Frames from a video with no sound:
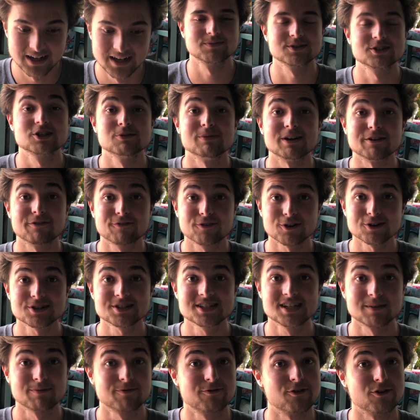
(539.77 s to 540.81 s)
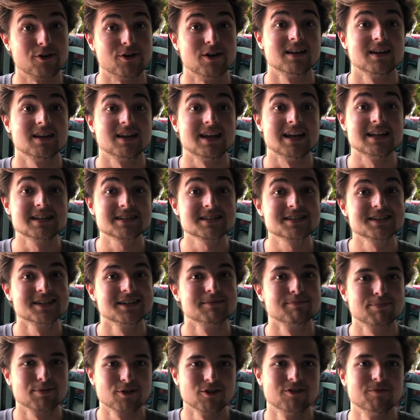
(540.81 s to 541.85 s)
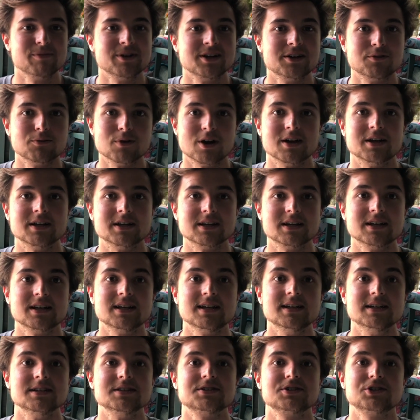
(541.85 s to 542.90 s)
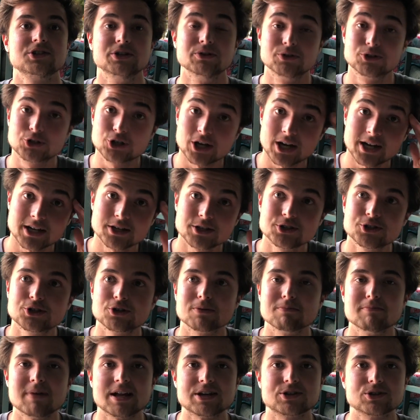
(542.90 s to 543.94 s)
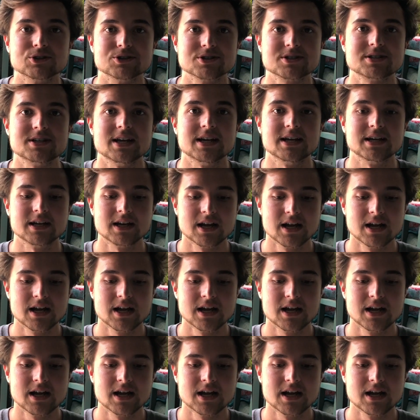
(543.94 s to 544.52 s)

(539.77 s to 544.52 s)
So my first tip for instant improvement in running is to change your mental state